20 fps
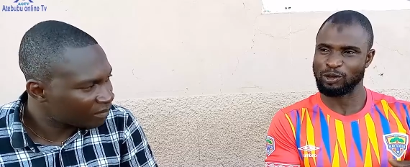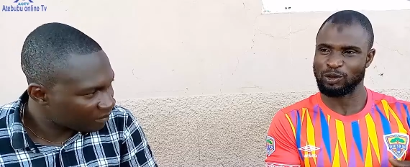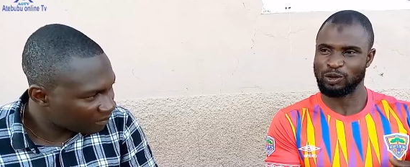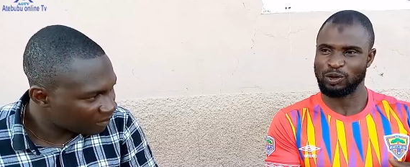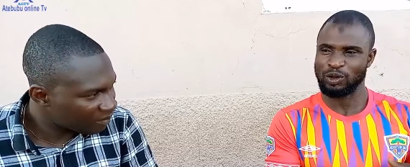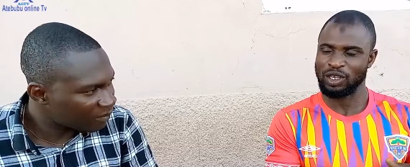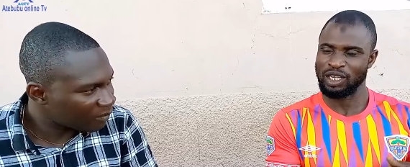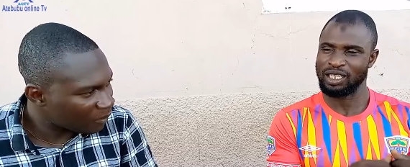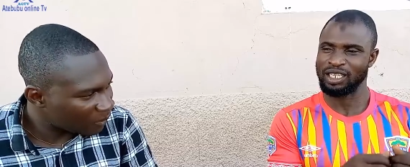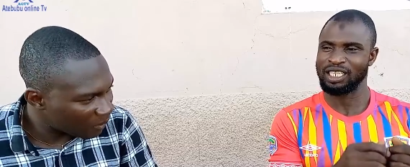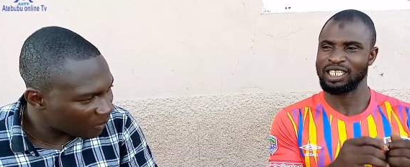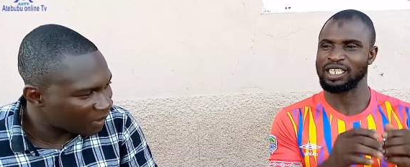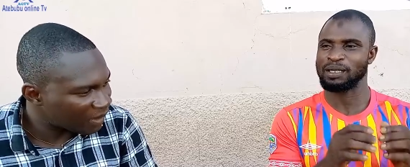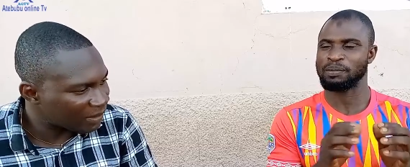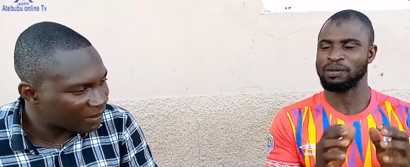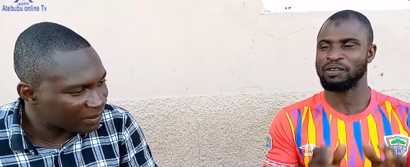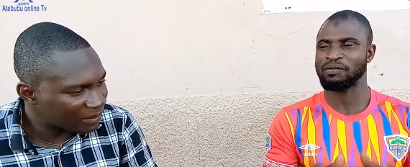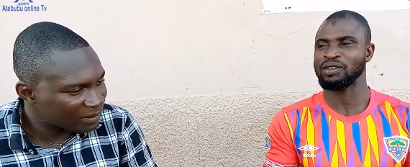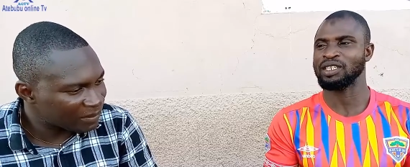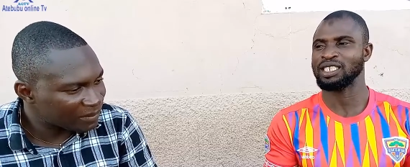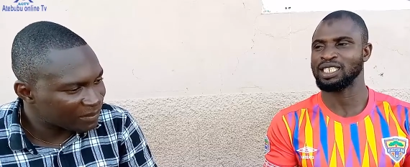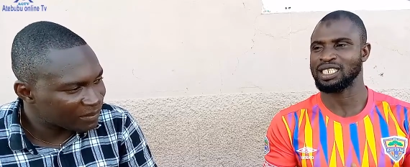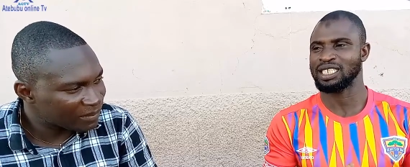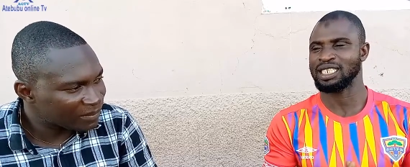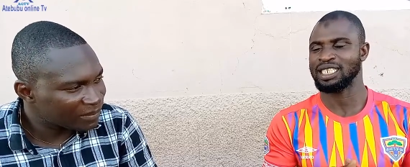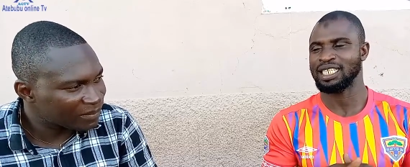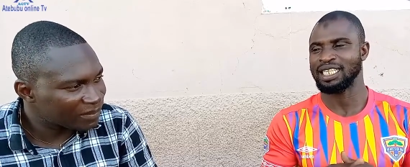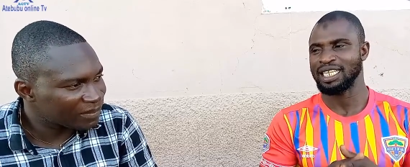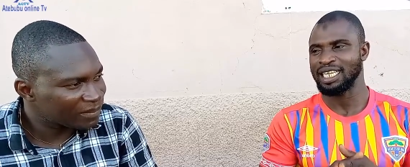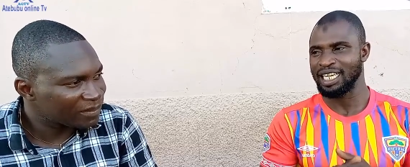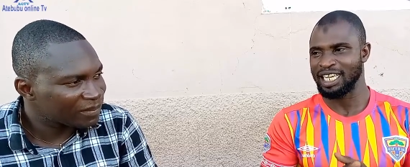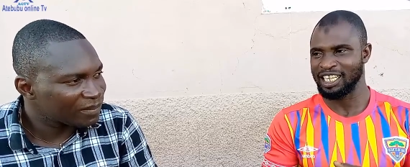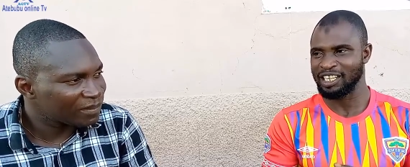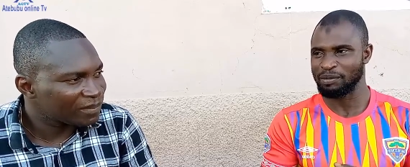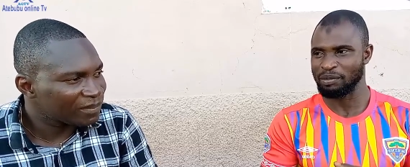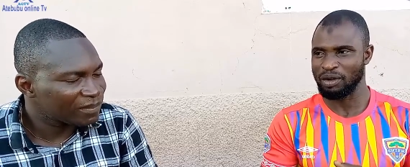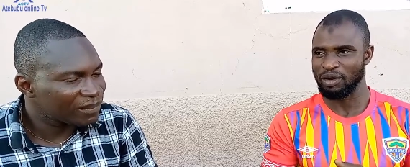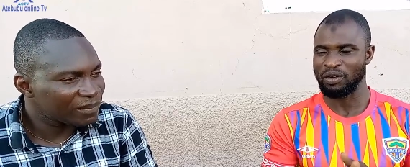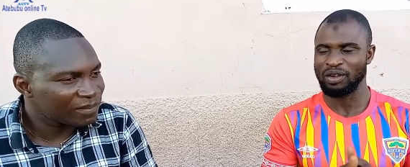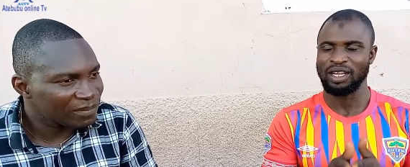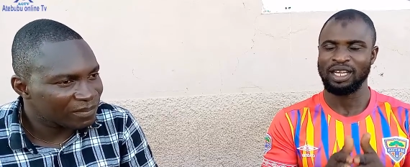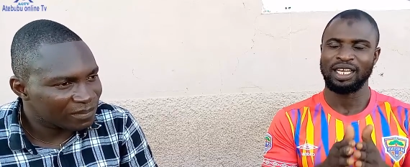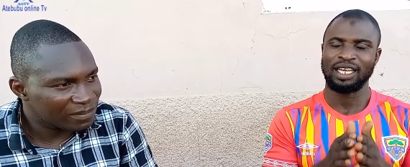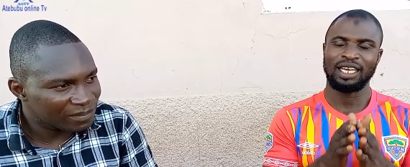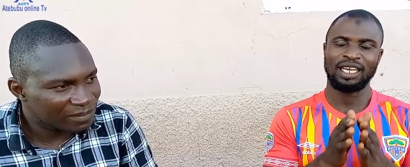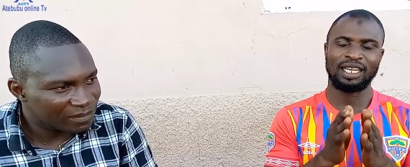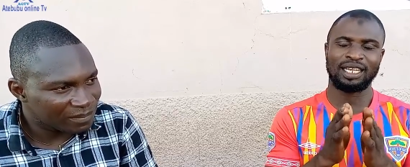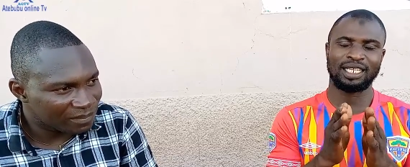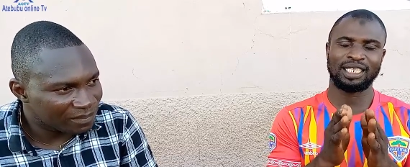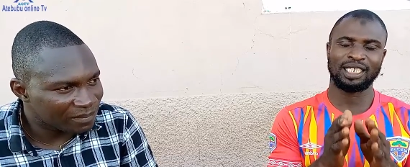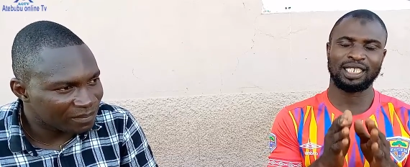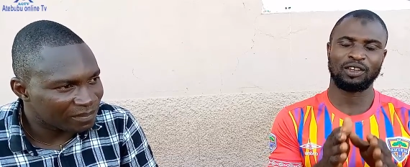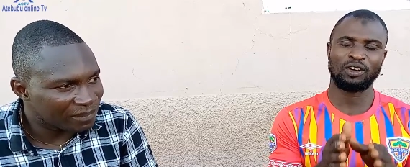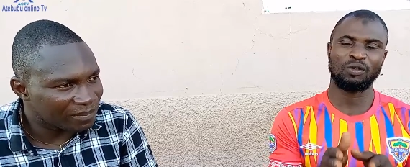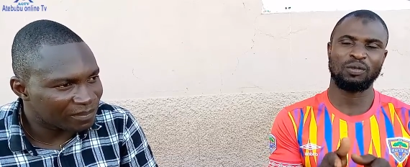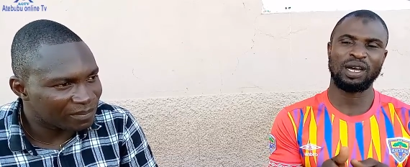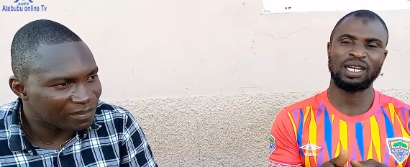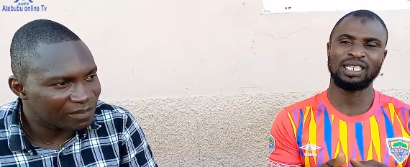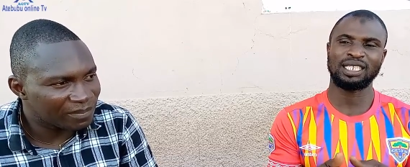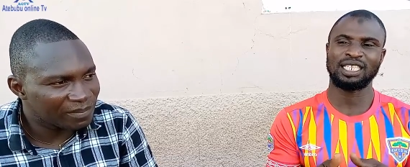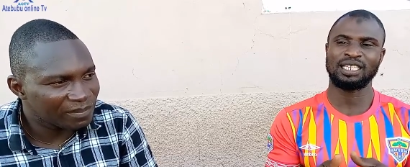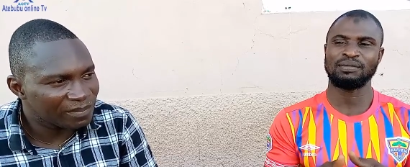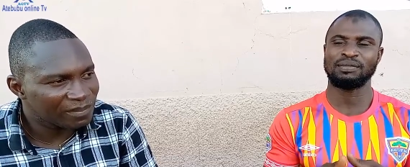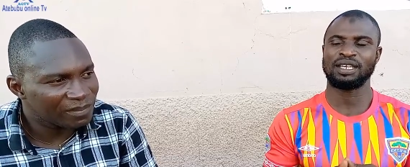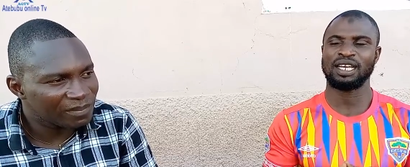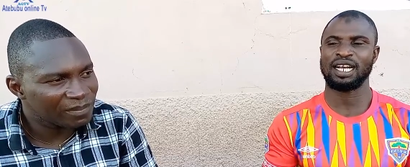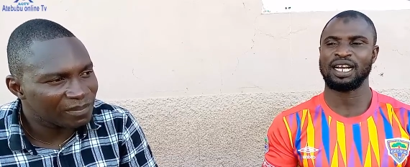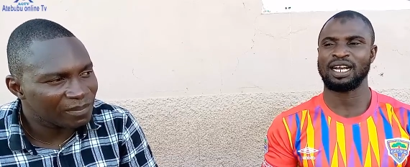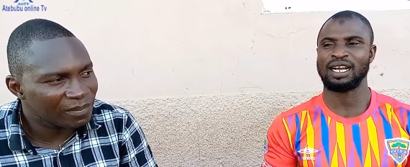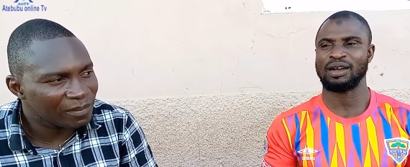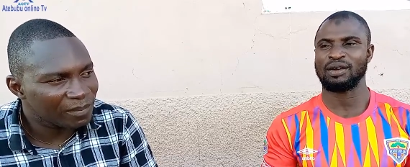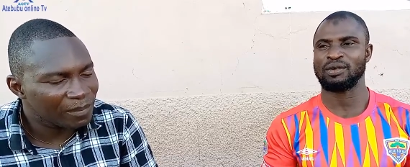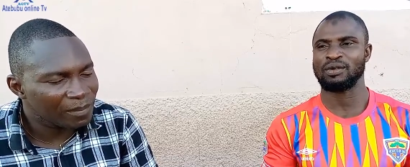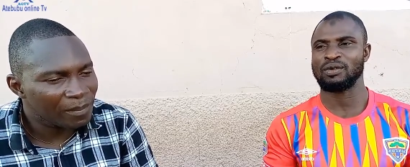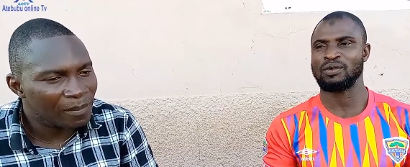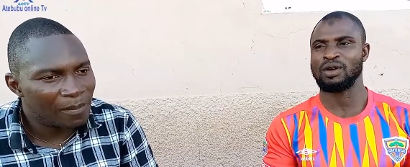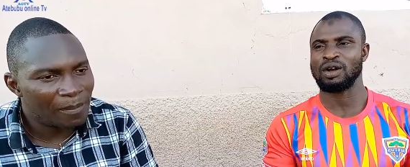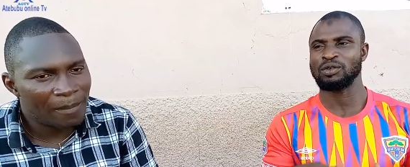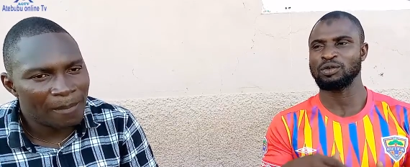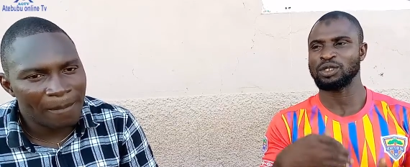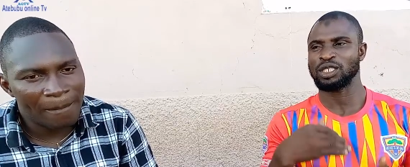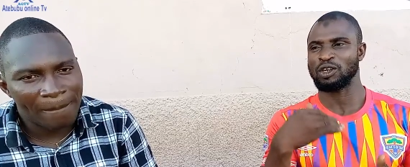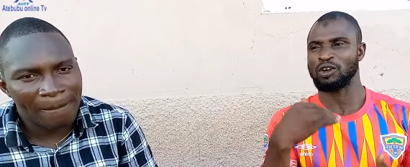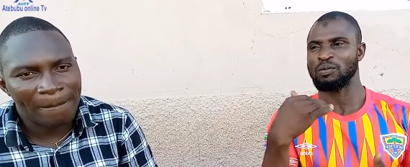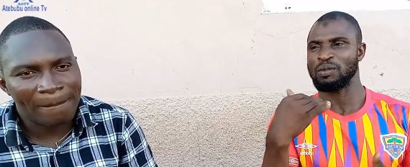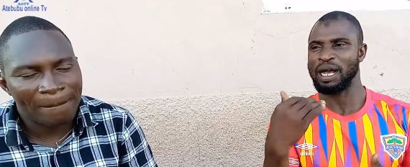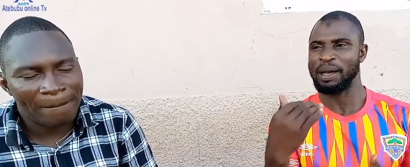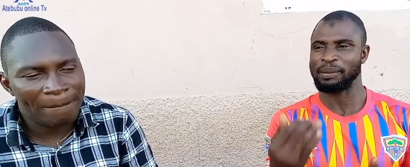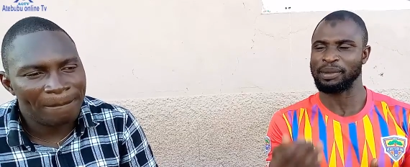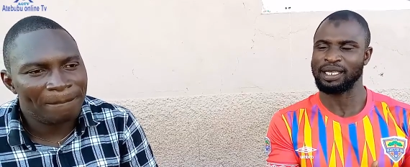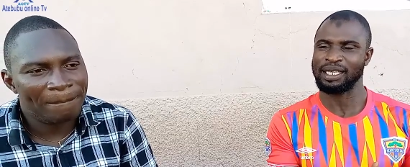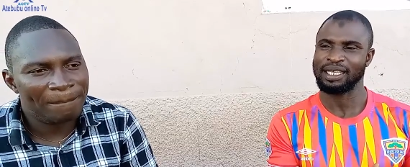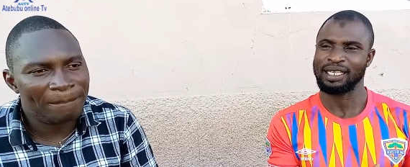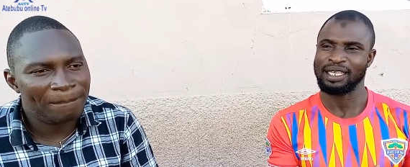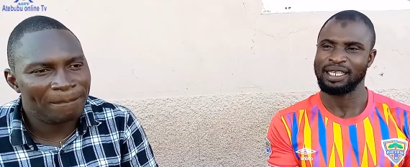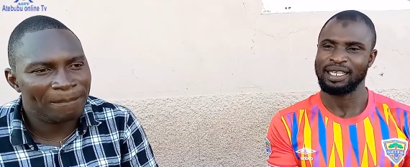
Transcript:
Speaker 1: so ene ye prevention e de ma and as se ko ba ne se bia wo wo hu se o ma me